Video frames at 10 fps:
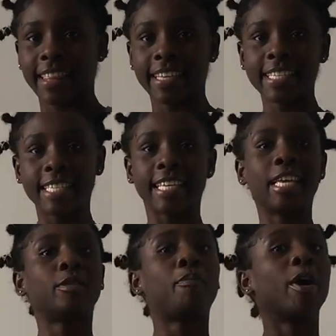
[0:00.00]
this
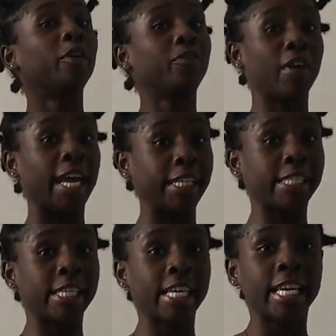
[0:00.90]
is perfect.
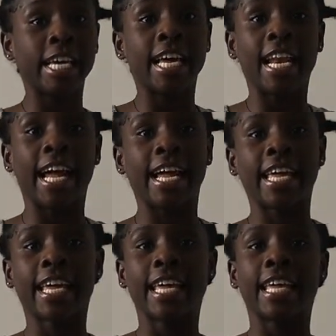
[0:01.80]

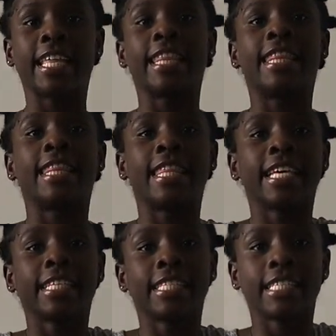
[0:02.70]
Like,
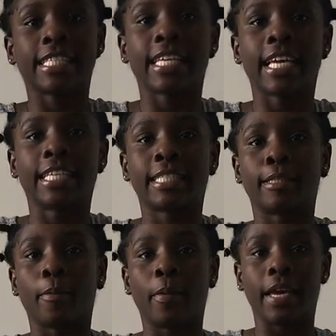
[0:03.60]
this is
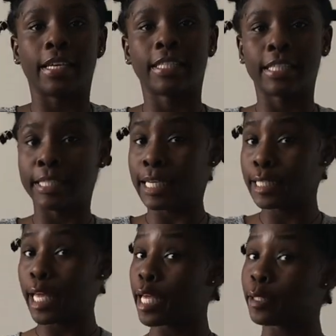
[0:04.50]
the best.
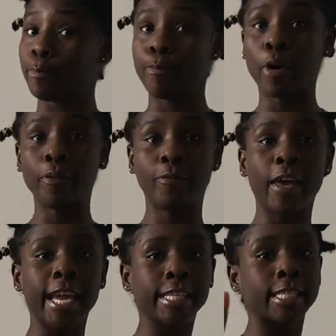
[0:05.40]
This is
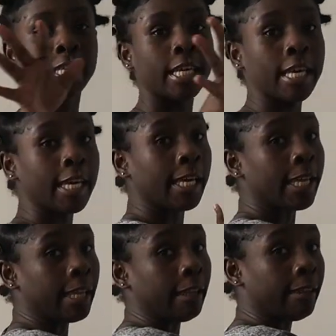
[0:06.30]
perfect.
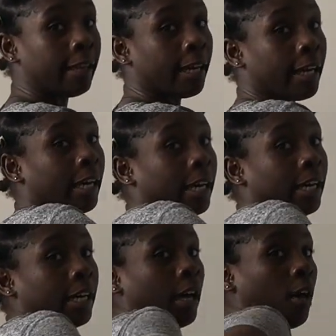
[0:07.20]

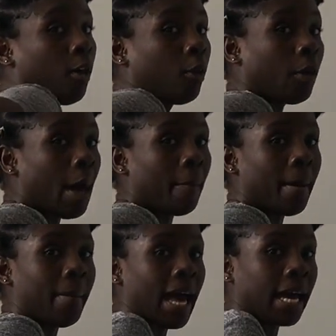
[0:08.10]
The hole on
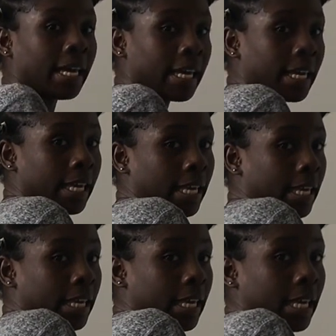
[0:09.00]
my back
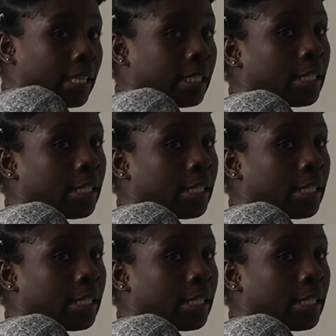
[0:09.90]
is